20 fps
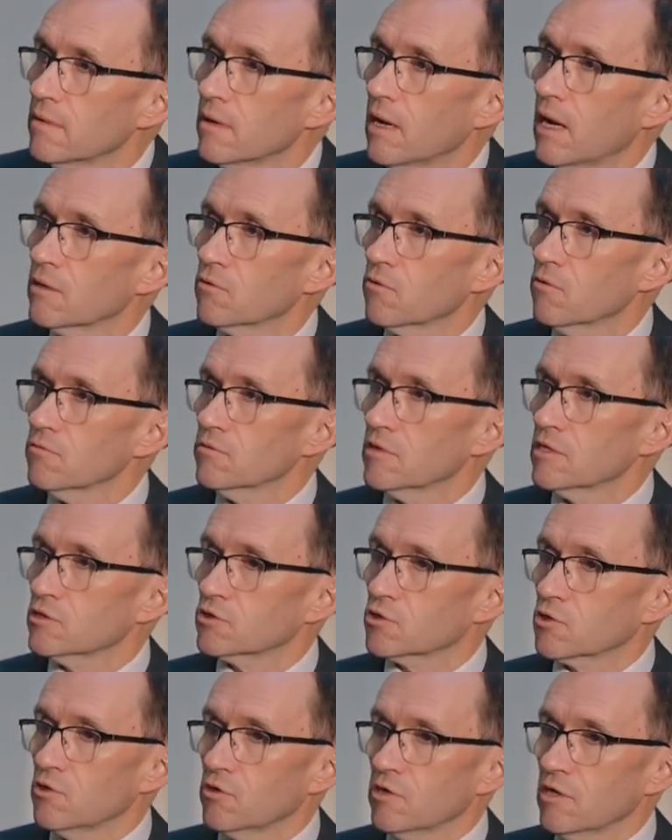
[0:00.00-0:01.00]
And on this
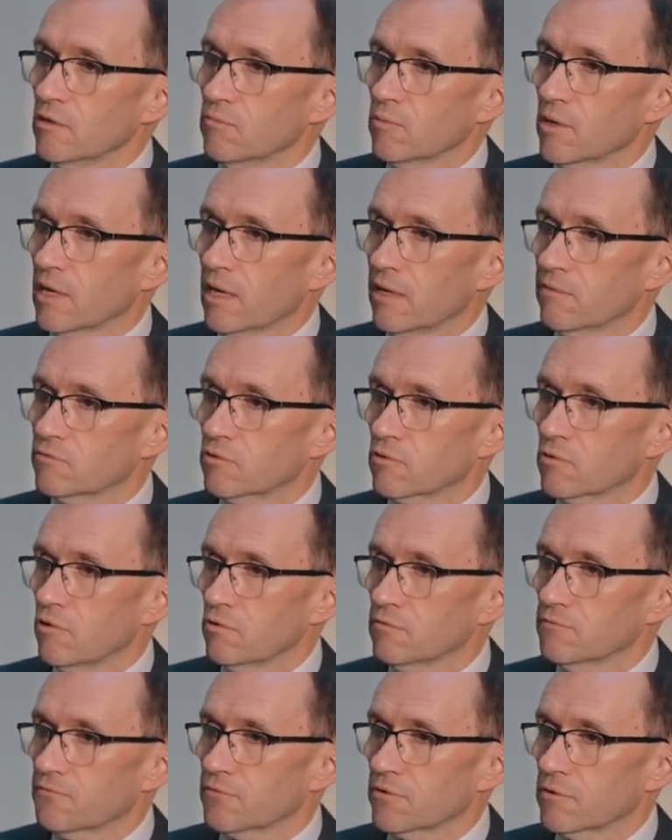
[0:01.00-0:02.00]
journey, we have to
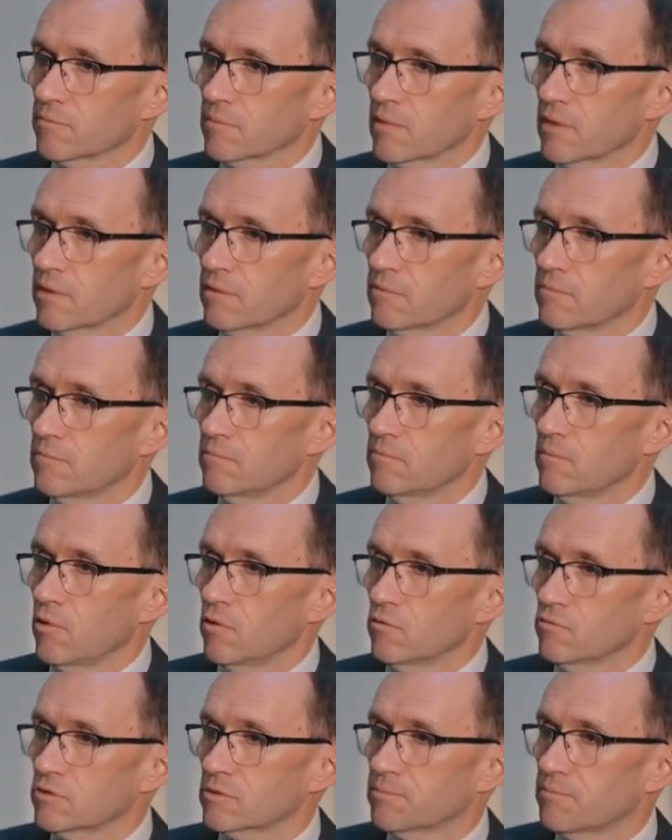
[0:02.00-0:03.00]
go from the
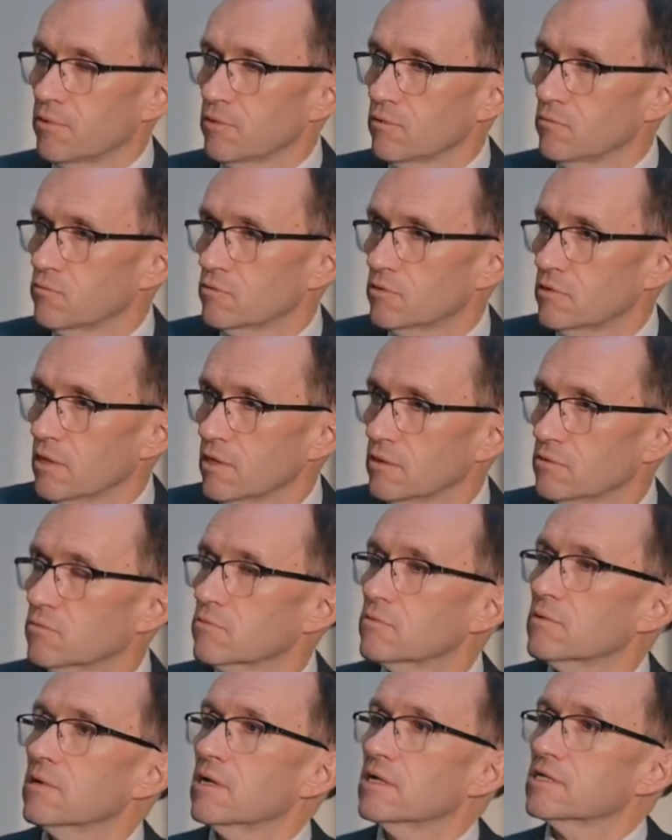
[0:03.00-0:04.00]
most polluting to
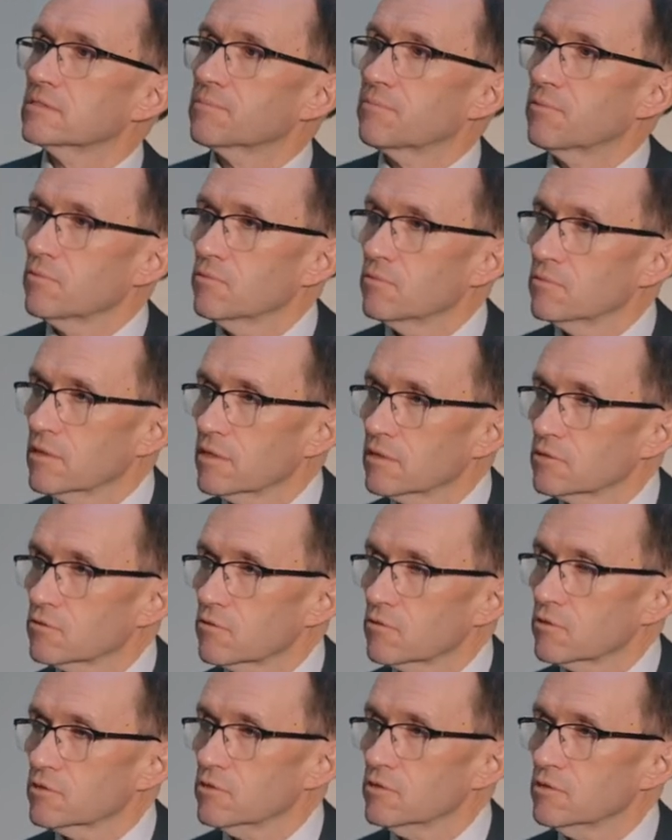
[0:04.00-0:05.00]
the less polluting
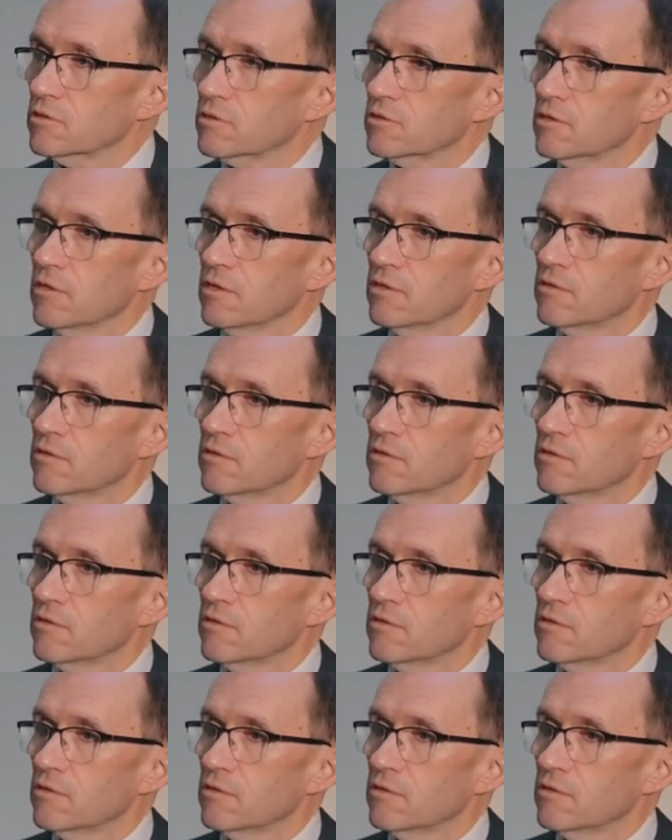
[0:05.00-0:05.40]
sources.